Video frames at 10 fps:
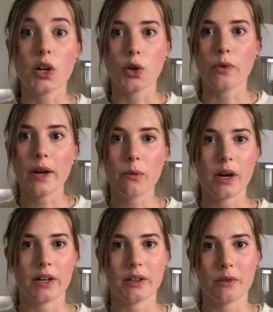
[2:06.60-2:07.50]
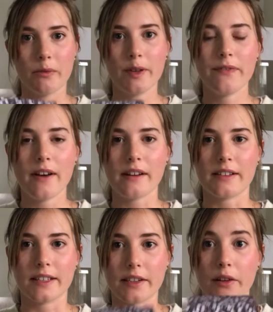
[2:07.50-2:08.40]
Great work! We found out
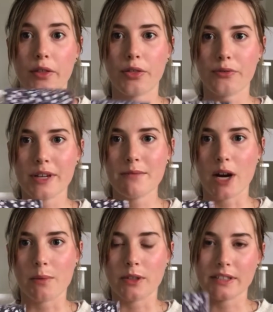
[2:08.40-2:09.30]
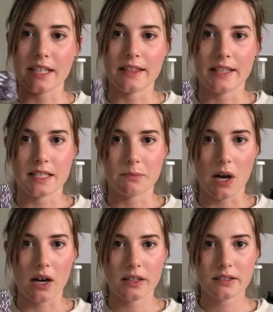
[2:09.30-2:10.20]
that there are 3 marbles in this
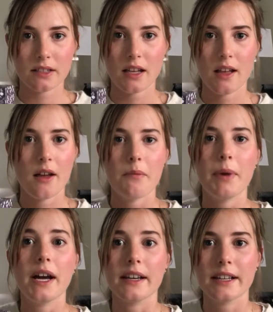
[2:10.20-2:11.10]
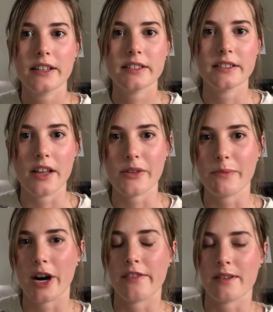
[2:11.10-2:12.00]
box. But here's another
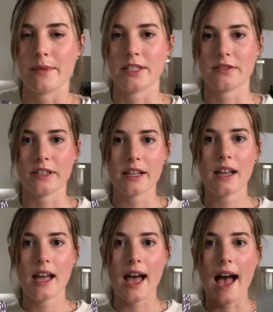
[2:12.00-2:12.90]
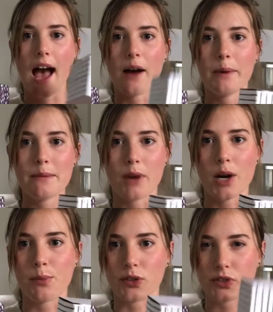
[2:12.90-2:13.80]
part of our mystery. How many
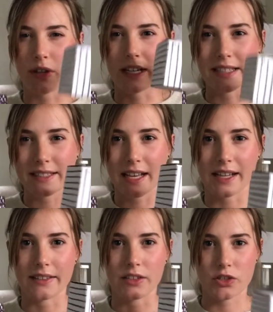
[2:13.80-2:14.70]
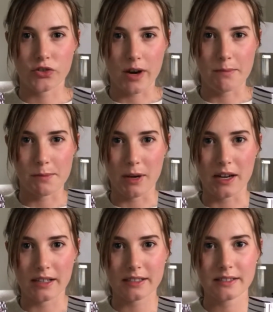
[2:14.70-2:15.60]
marbles are inside the striped
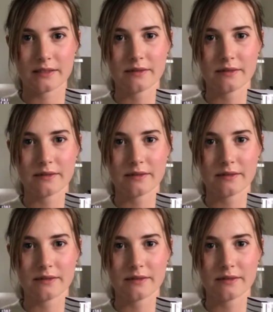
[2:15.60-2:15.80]
box?